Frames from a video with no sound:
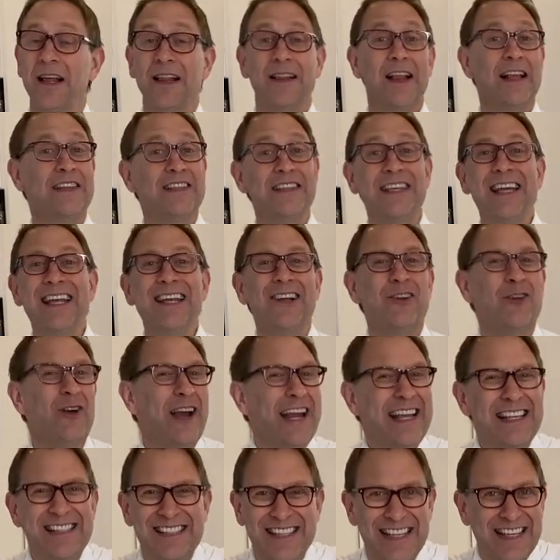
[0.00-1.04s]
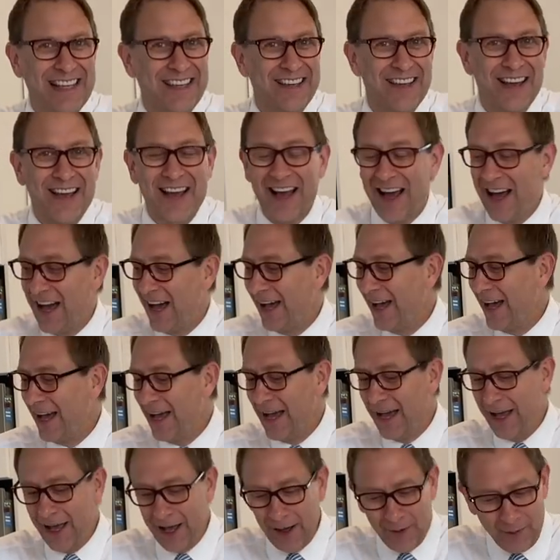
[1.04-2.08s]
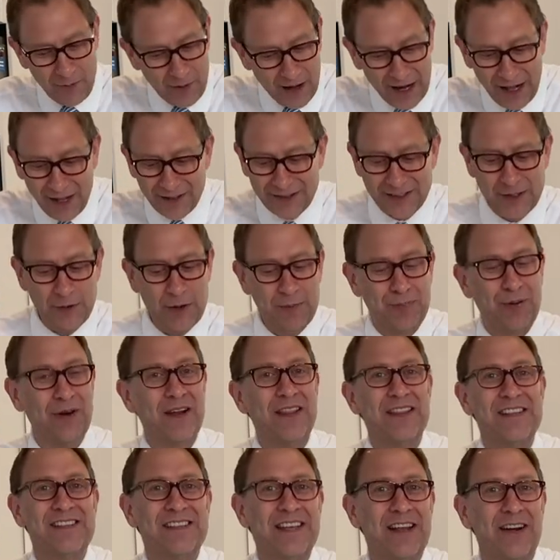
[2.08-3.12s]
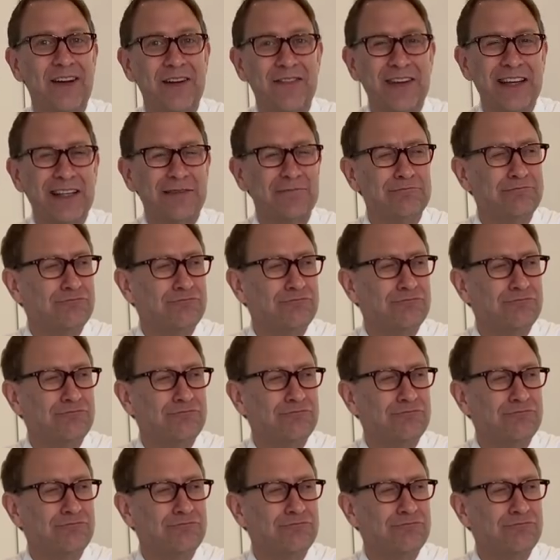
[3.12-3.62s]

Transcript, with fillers: Let's get crazy. Um, what else can we put in the center of it?